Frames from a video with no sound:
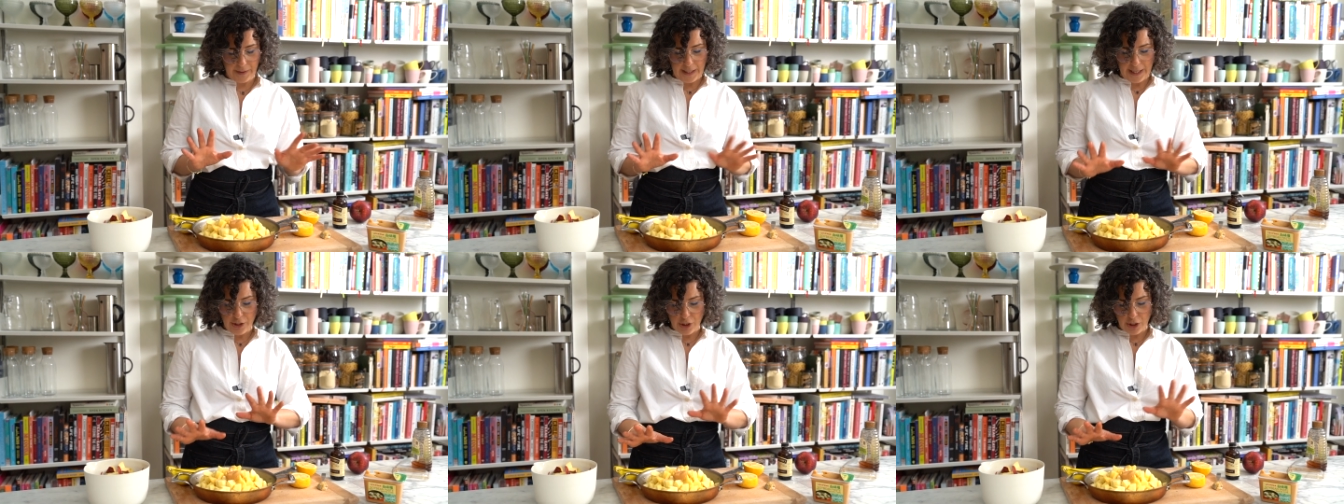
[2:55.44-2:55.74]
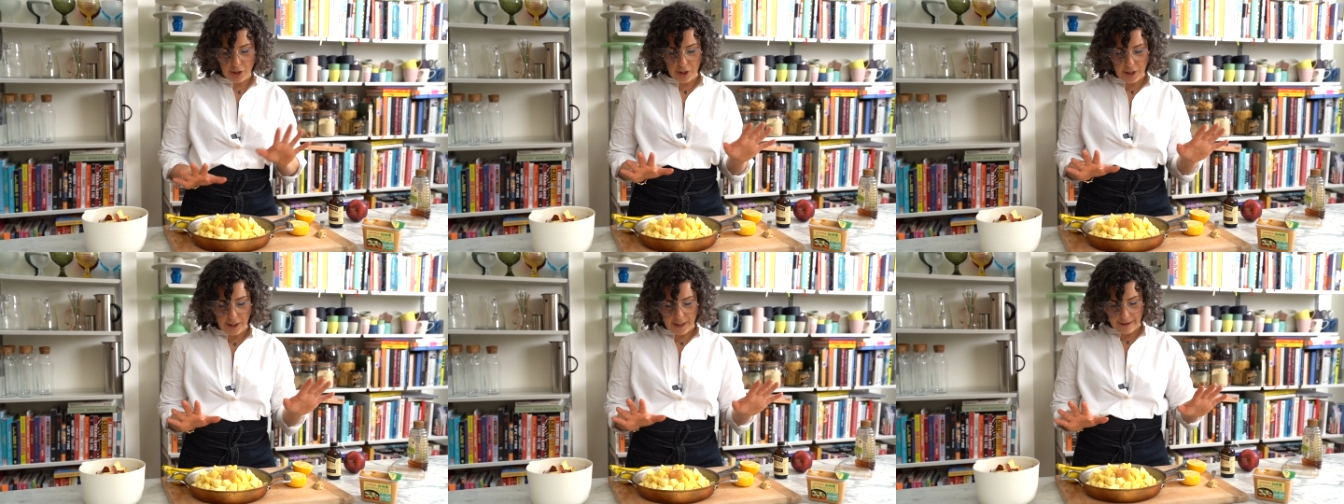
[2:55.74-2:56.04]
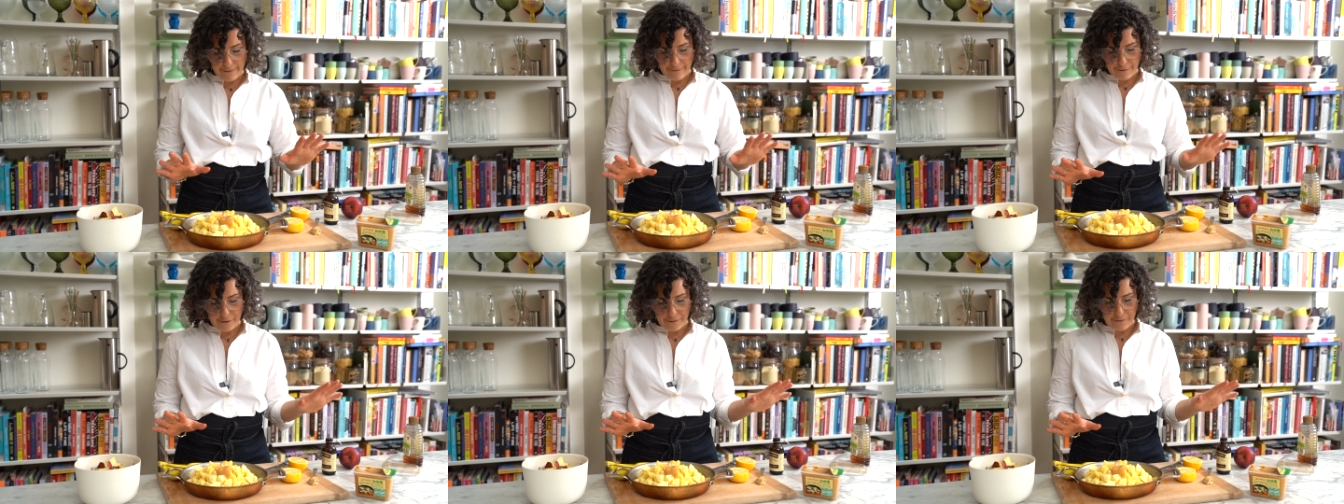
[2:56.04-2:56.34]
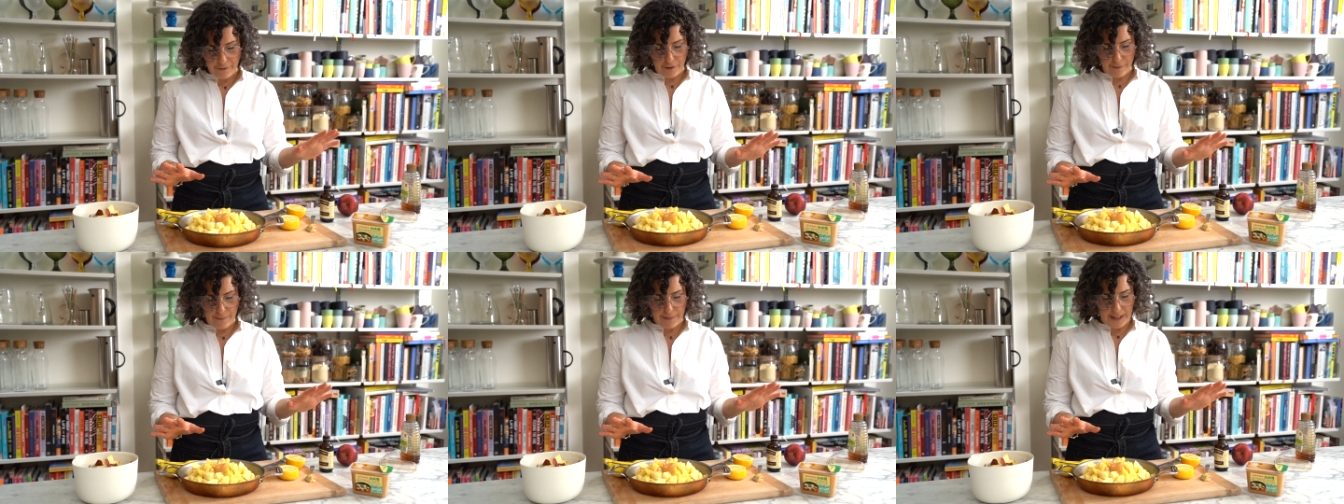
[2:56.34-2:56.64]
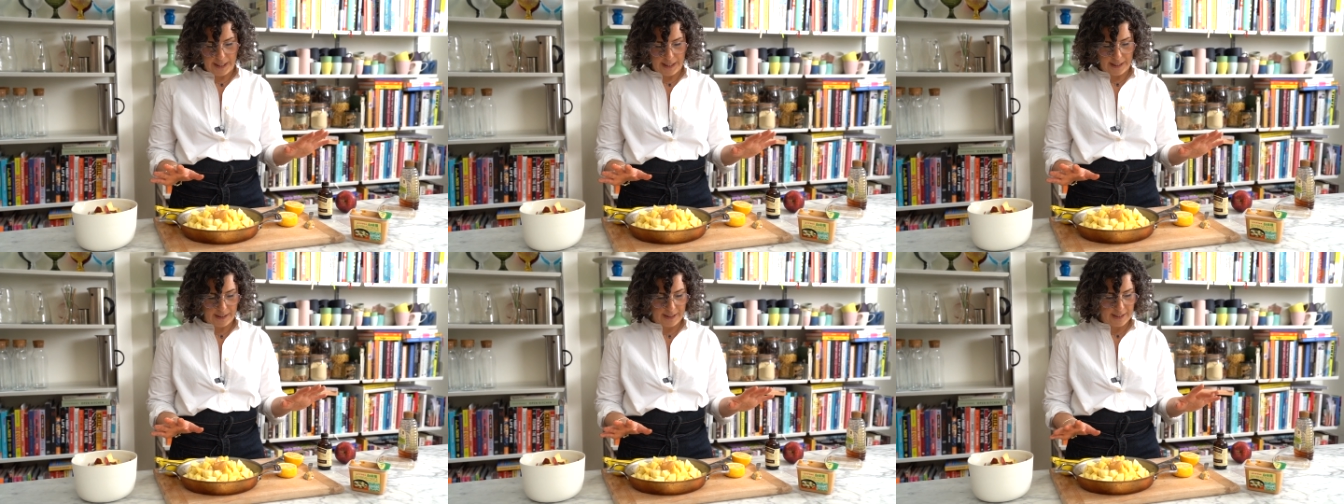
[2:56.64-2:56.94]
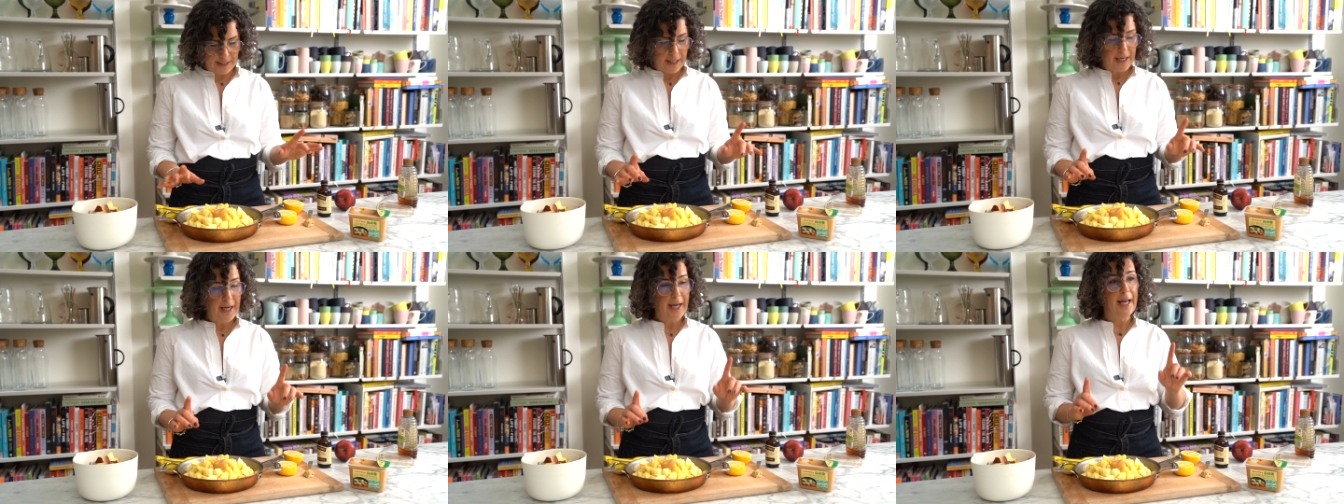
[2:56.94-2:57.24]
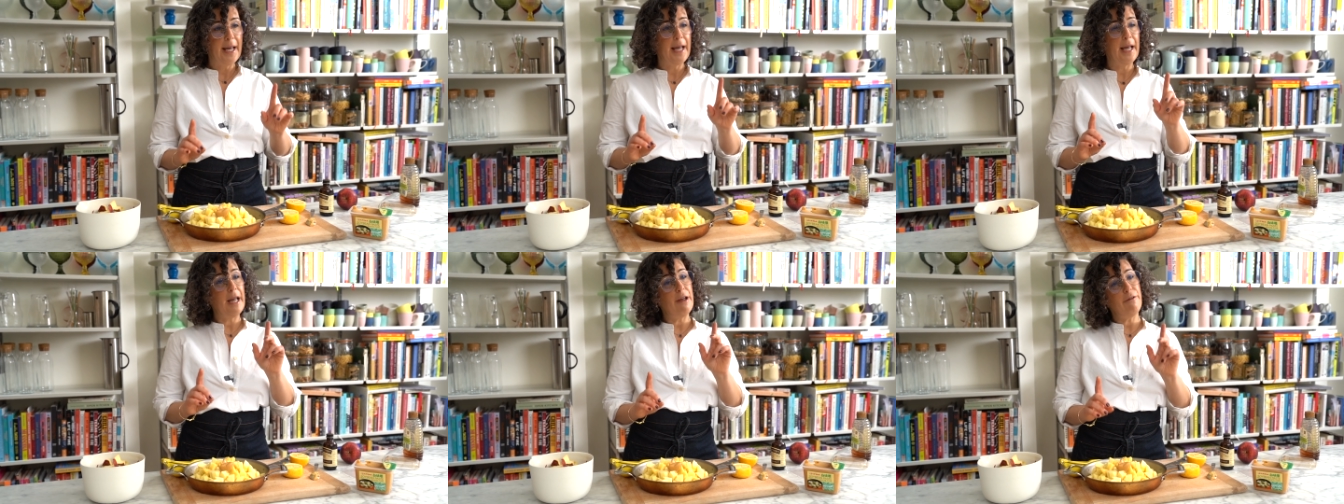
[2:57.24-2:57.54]
and just cook it for a few minutes.
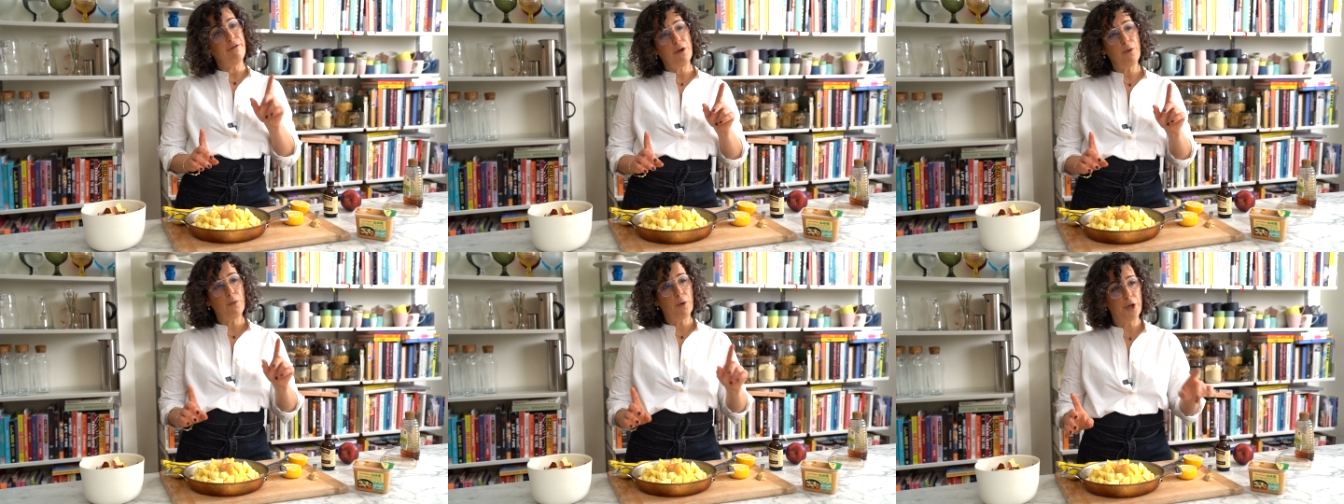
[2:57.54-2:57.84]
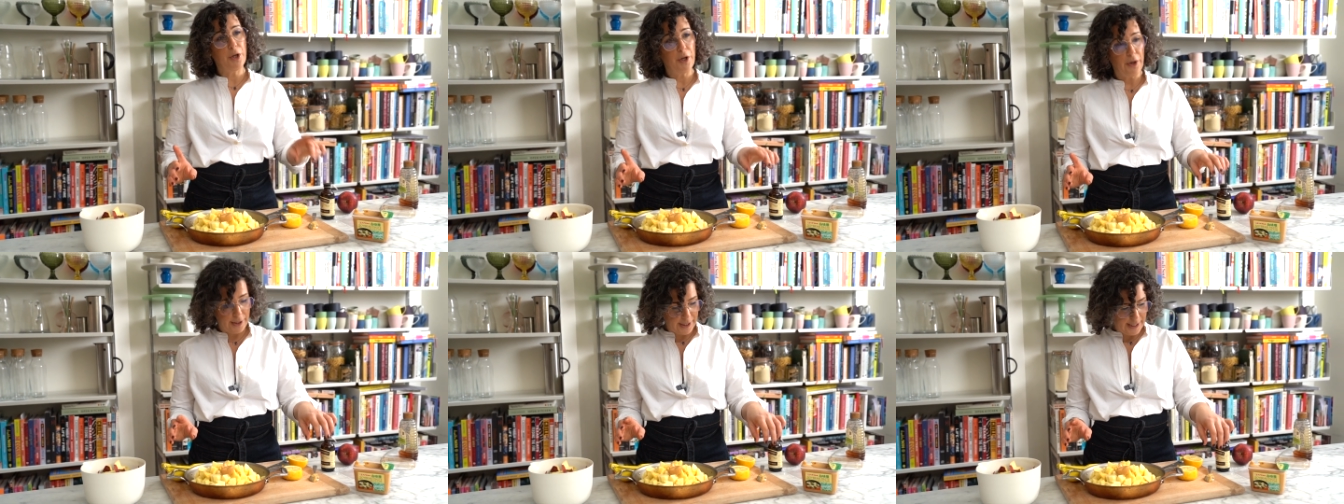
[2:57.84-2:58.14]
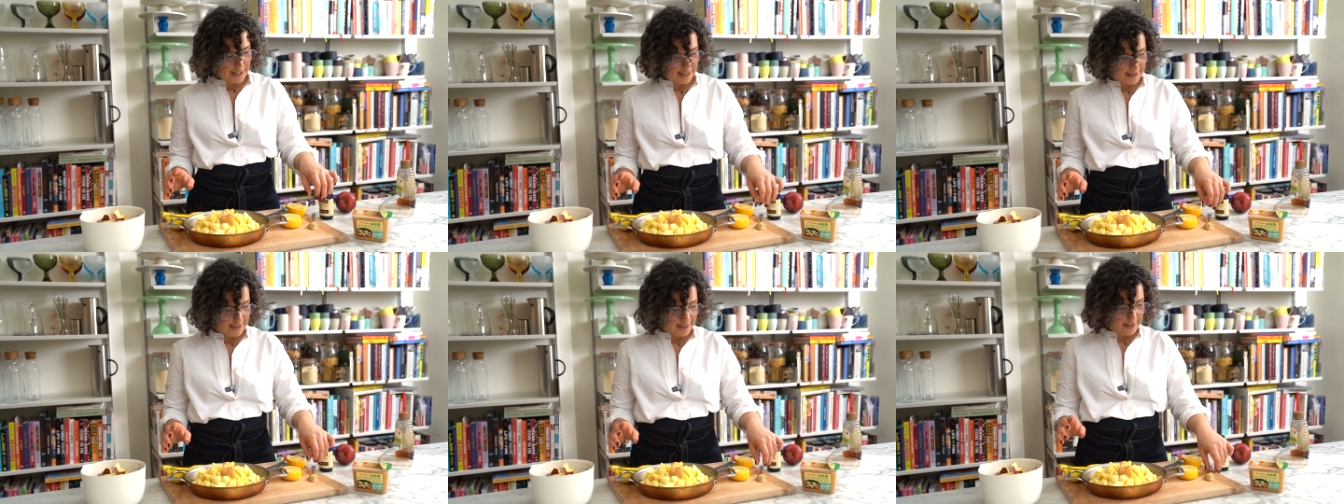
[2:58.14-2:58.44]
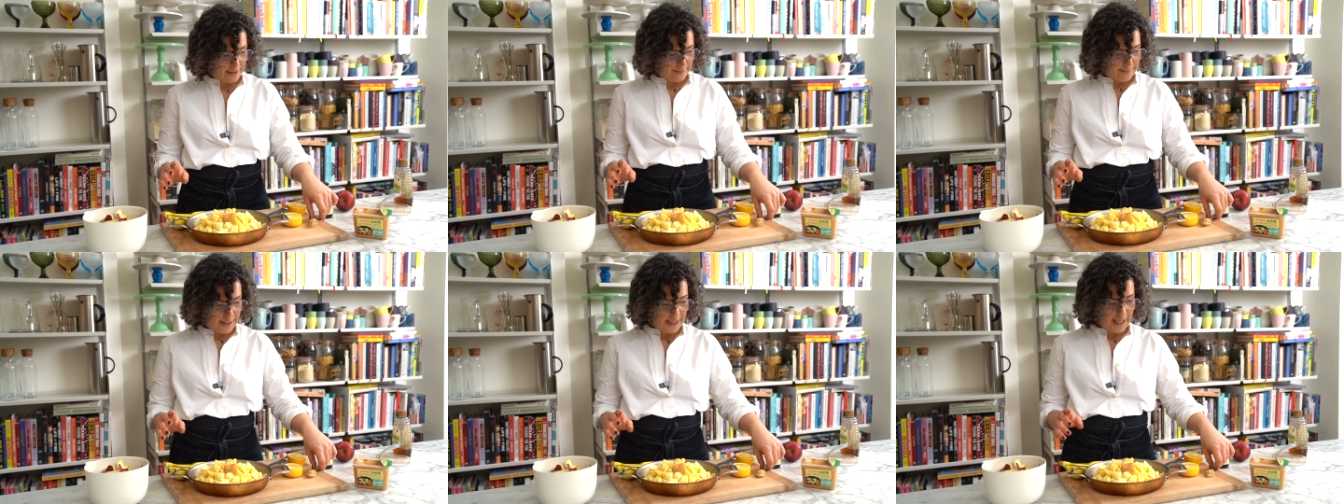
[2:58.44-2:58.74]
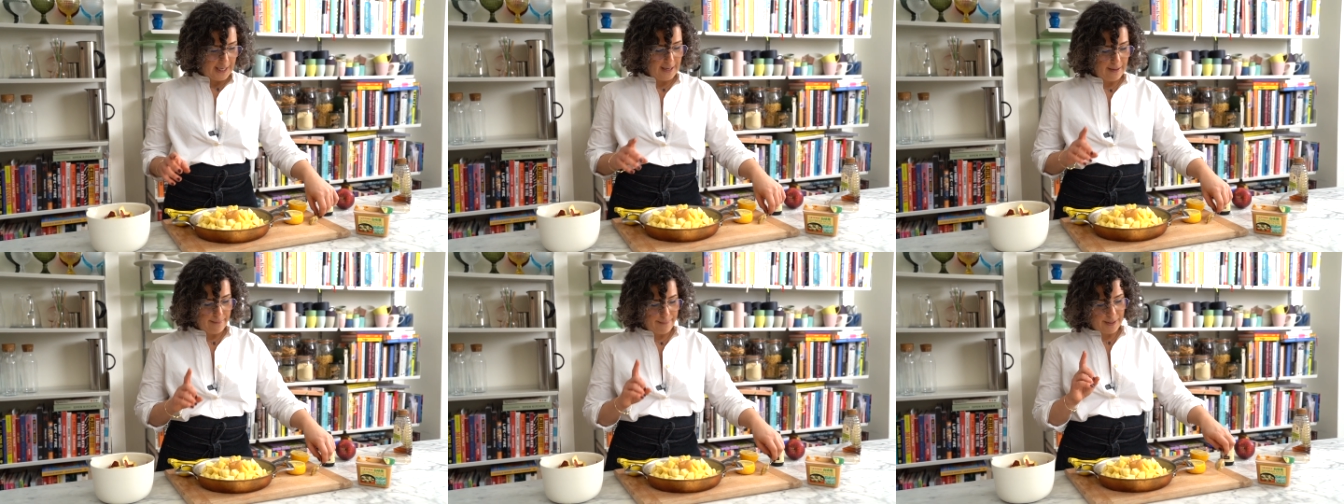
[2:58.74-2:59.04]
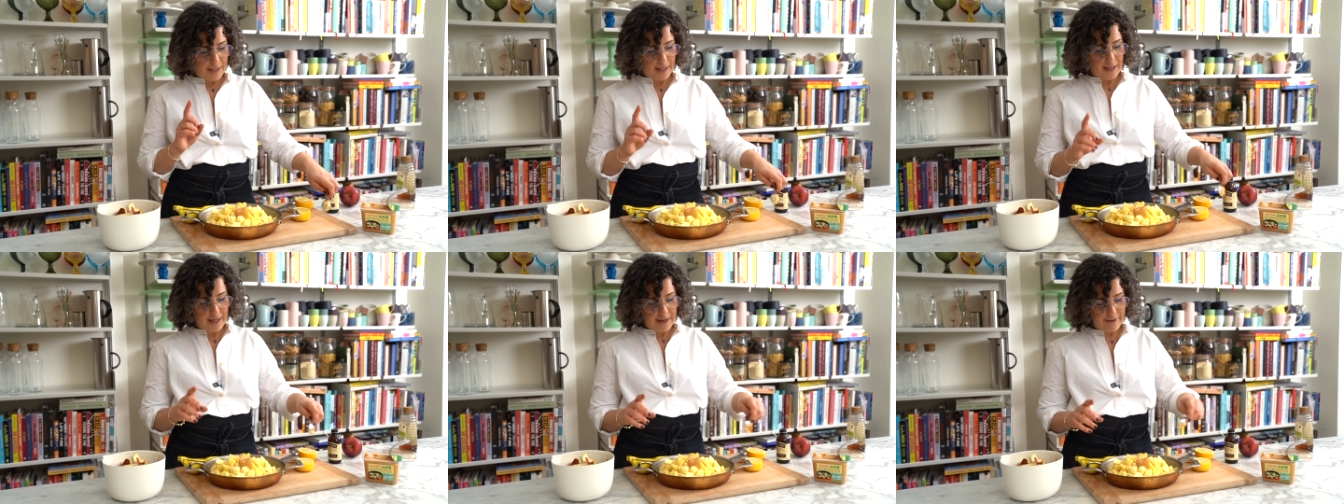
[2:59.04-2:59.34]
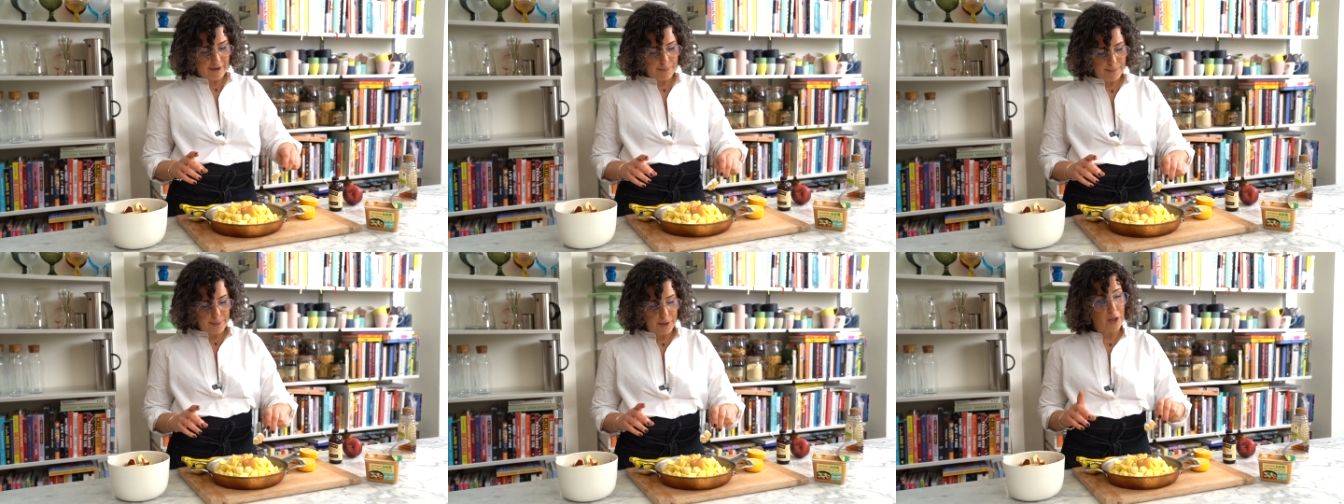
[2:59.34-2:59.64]
If you want, you can add cinnamon here, but I
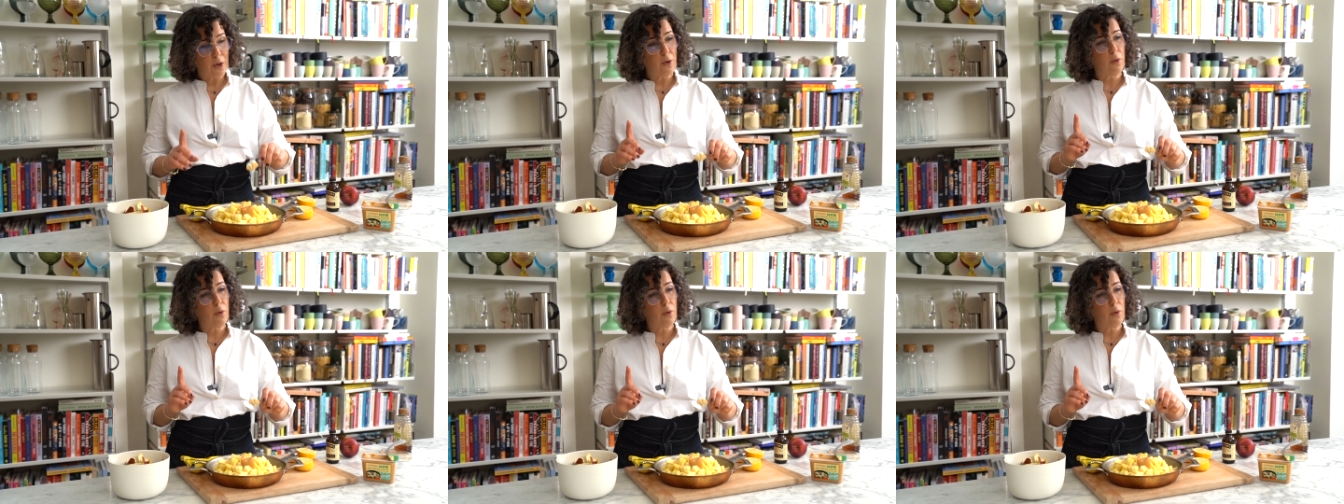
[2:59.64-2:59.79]
put